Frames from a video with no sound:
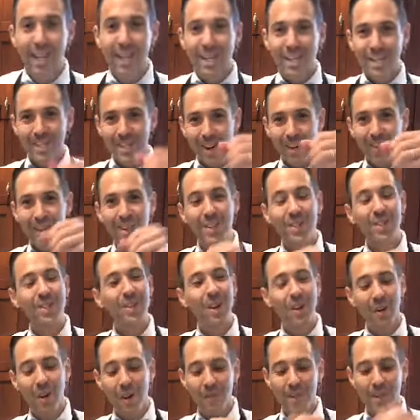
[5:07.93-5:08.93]
So I'm going to
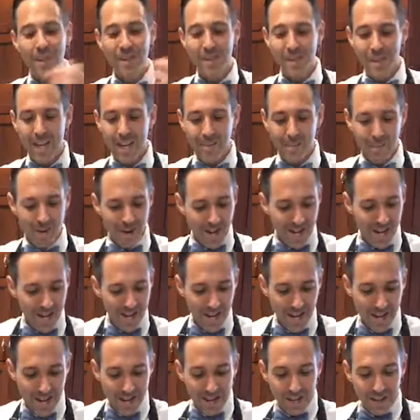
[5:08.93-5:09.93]
start off the same
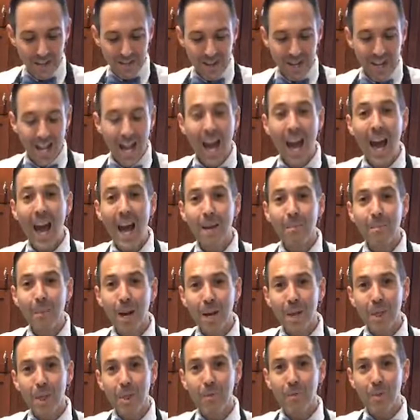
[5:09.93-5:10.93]
way. I'm going to add
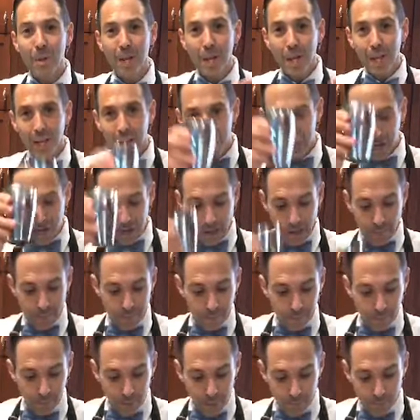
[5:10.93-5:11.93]
my three
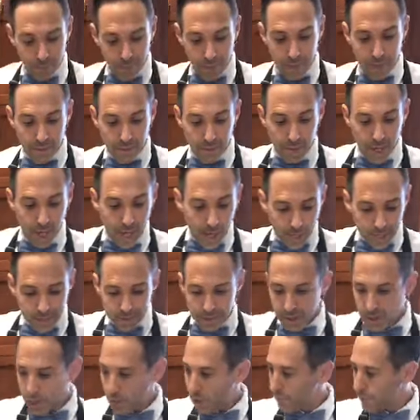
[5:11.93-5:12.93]
ice
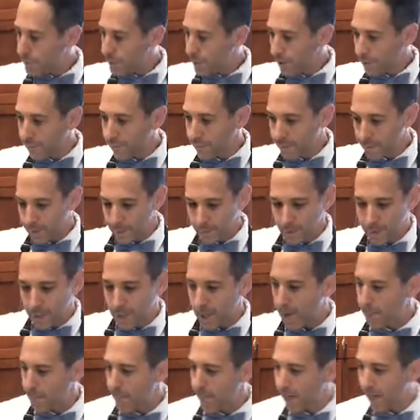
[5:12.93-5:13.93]
cubes. Let me
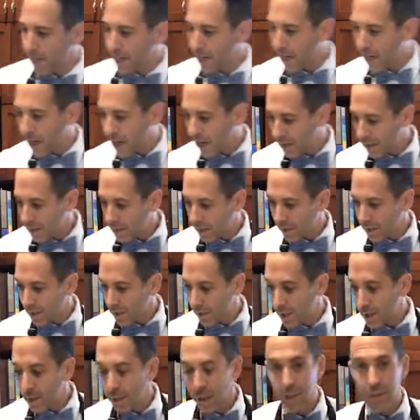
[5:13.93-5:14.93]
get my cocktail
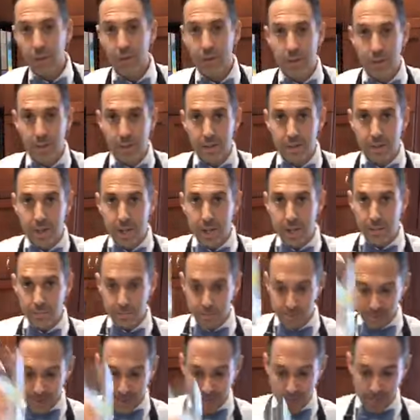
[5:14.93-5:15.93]
drink. I use the same
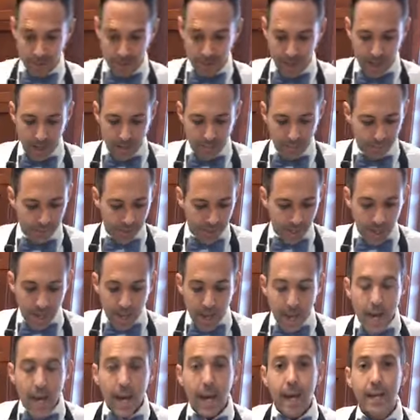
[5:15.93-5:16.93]
type of cup.
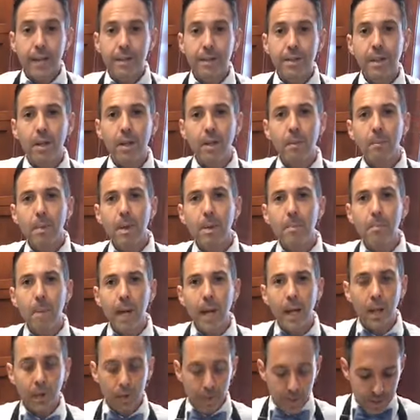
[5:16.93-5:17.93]
And it's going to be
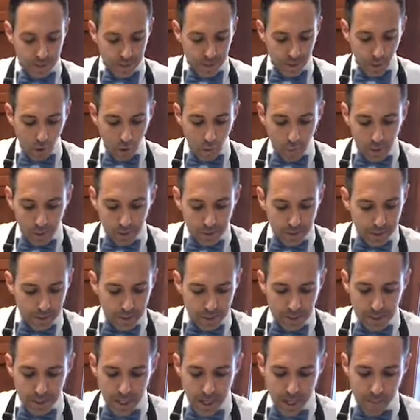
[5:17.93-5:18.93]
made almost the
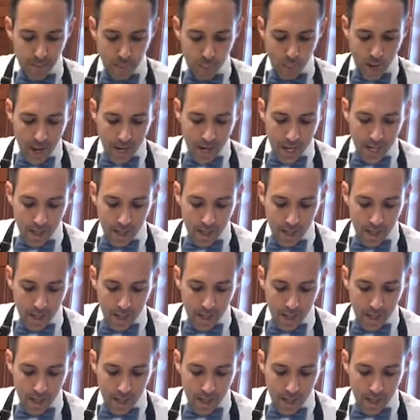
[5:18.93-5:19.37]
same way.